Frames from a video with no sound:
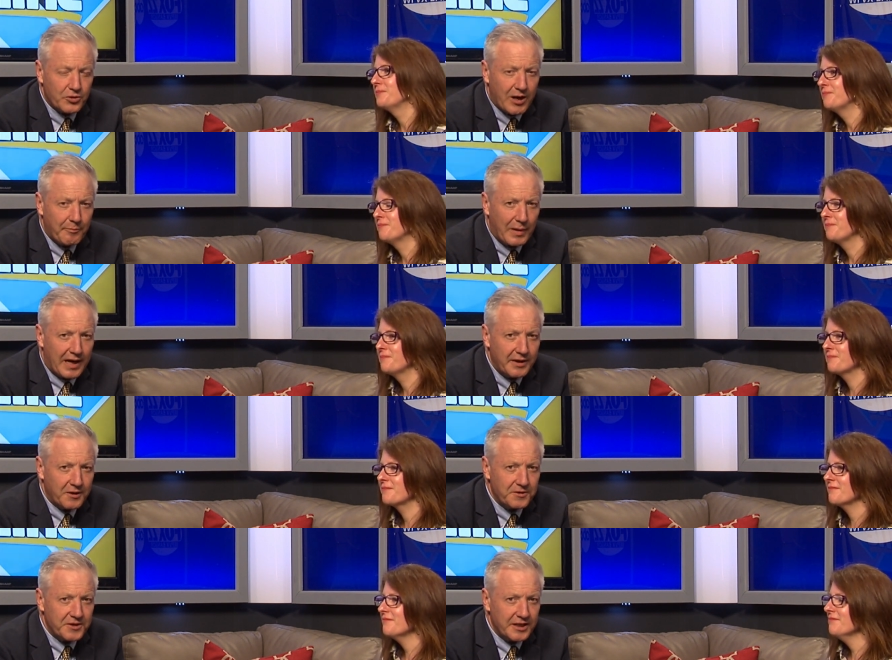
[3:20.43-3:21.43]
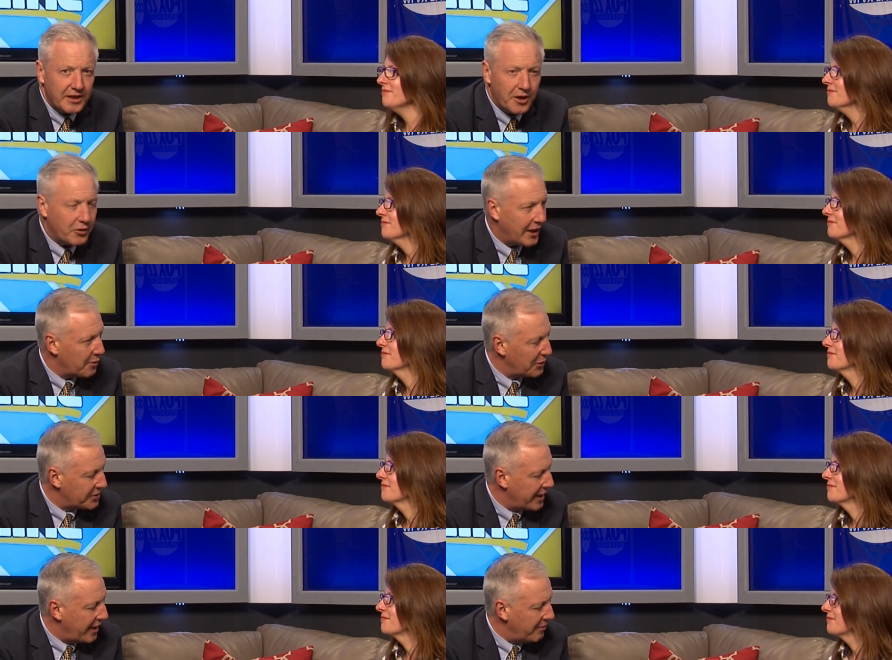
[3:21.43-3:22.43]
Speaker 1: drop by there and see the other
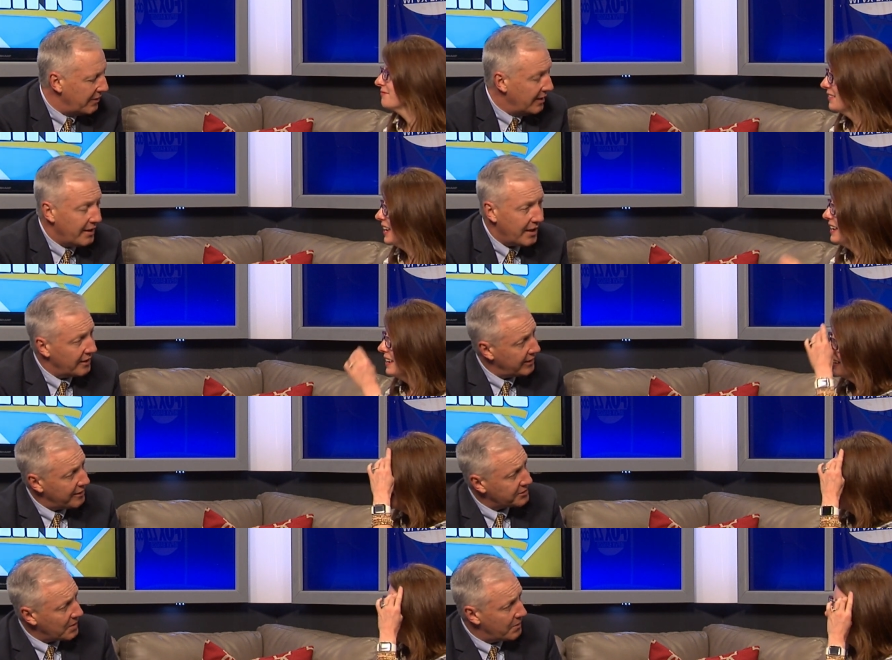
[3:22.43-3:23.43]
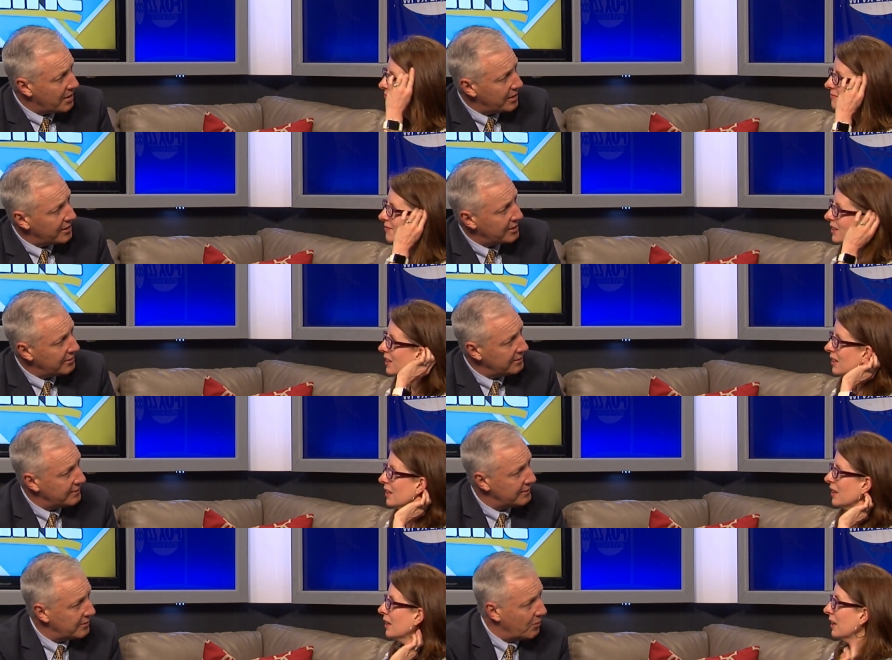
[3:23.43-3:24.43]
animals they have. Anything else going on at the
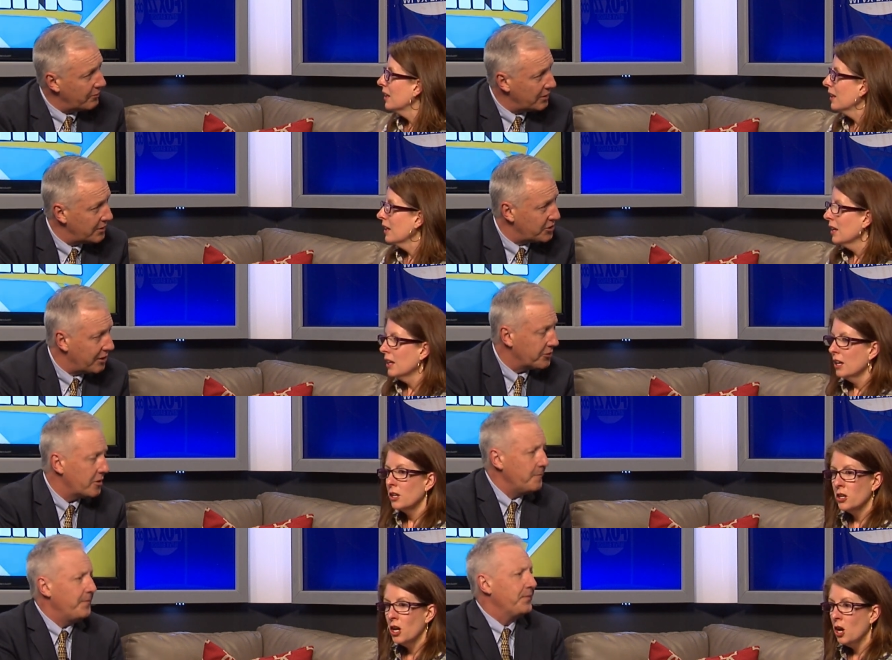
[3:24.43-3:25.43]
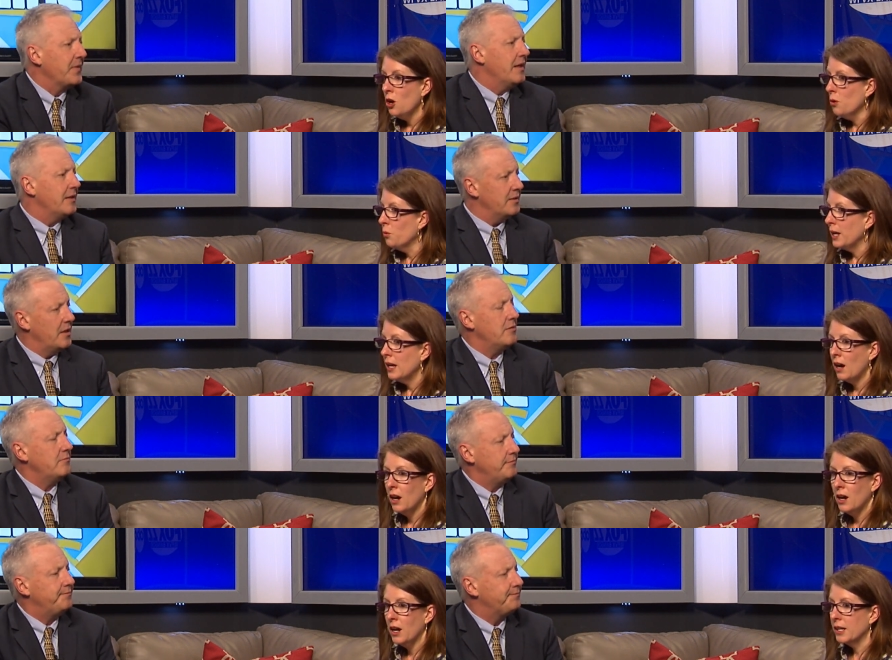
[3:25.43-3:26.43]
over at the shelter? No, we no?
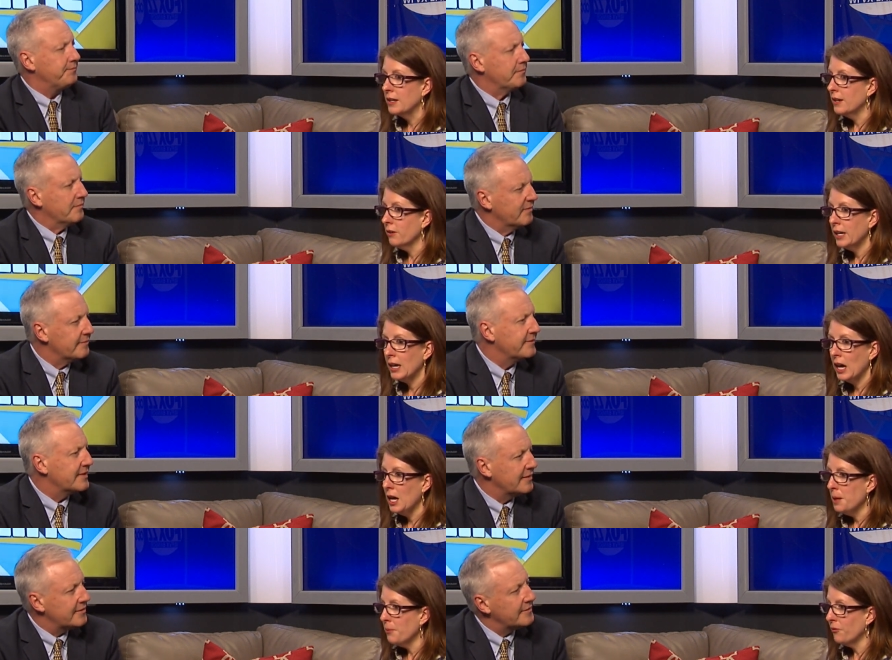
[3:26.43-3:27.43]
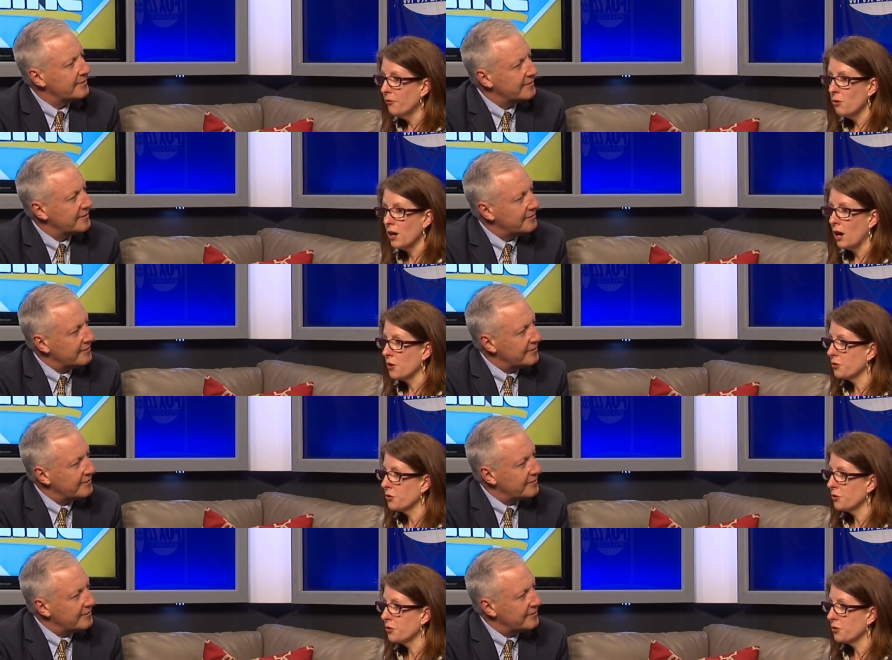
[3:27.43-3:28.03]
are
Speaker 2: gearing up for our